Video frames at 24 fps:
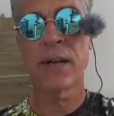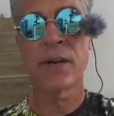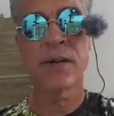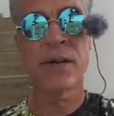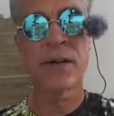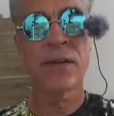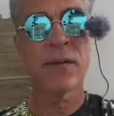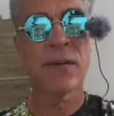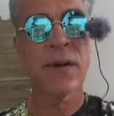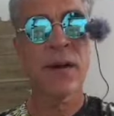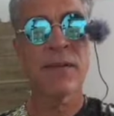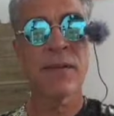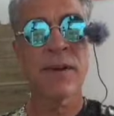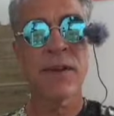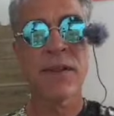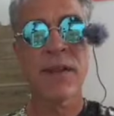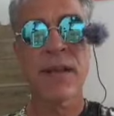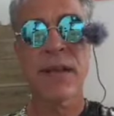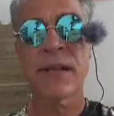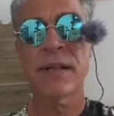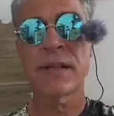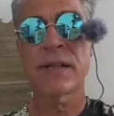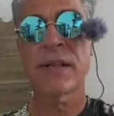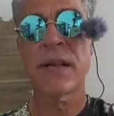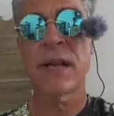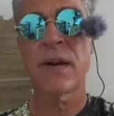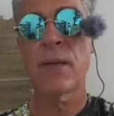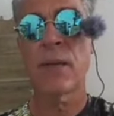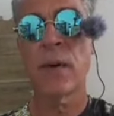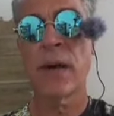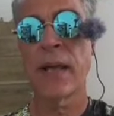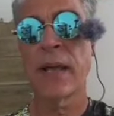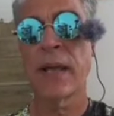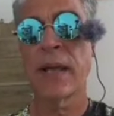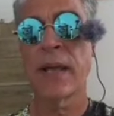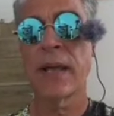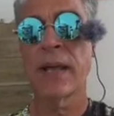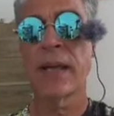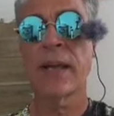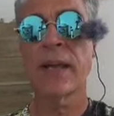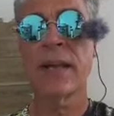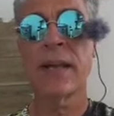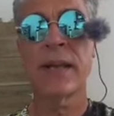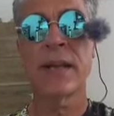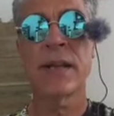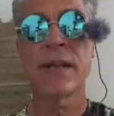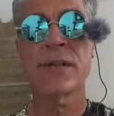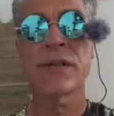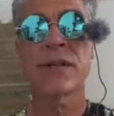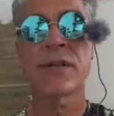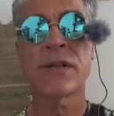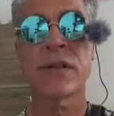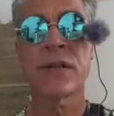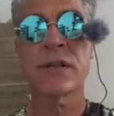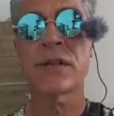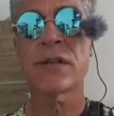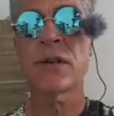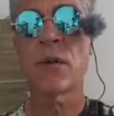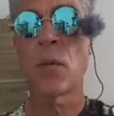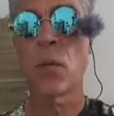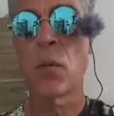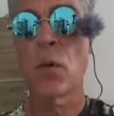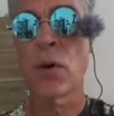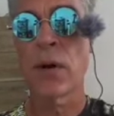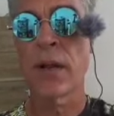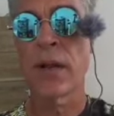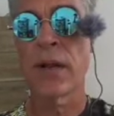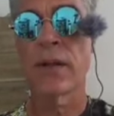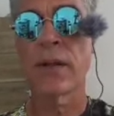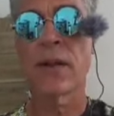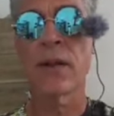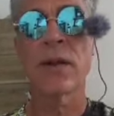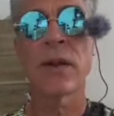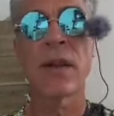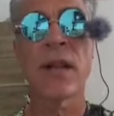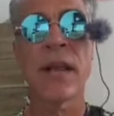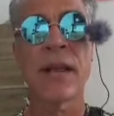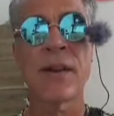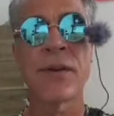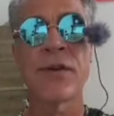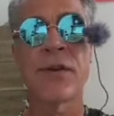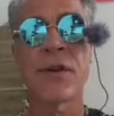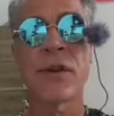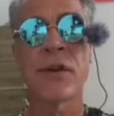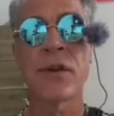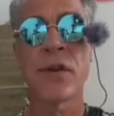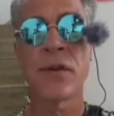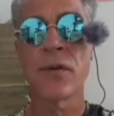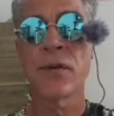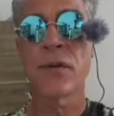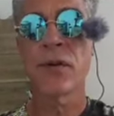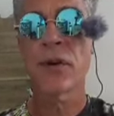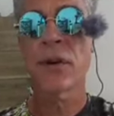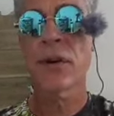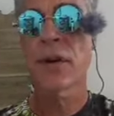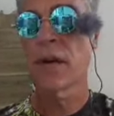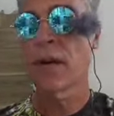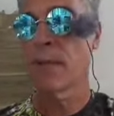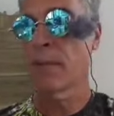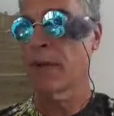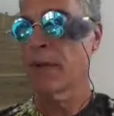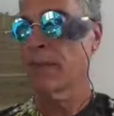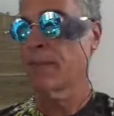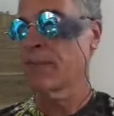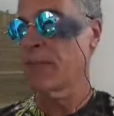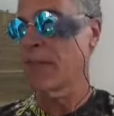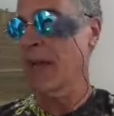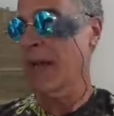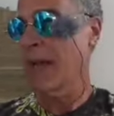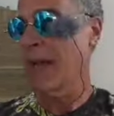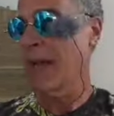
Don't ever think it's that way. It is just a warning. They're letting you know you're coming. Hi,